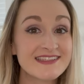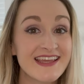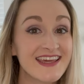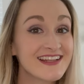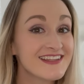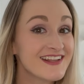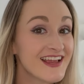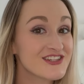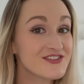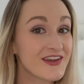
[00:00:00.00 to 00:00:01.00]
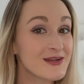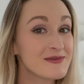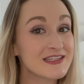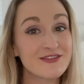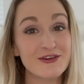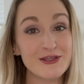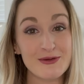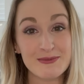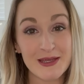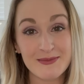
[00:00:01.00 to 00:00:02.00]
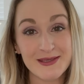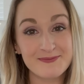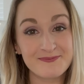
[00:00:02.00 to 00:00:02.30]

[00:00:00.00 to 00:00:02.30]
they add a little extra vitamins for you and baby.